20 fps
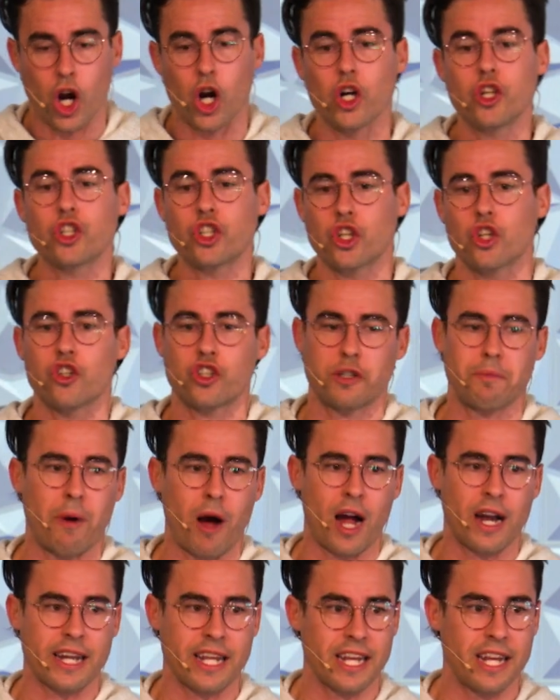our church
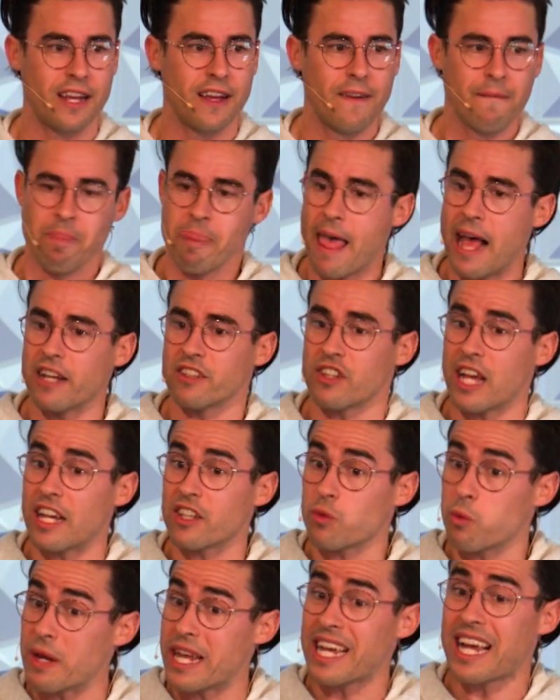body as,
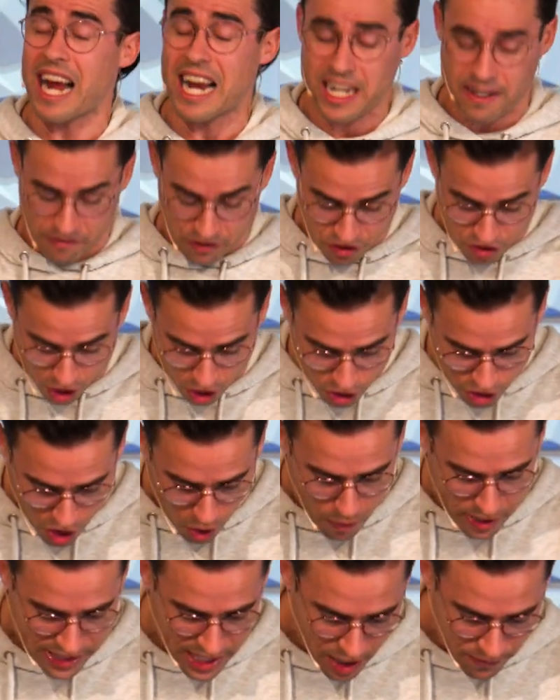as we kind of start
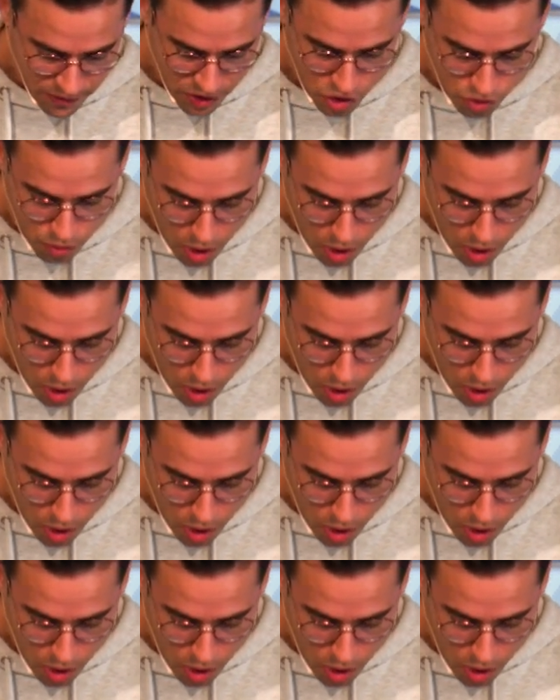going down this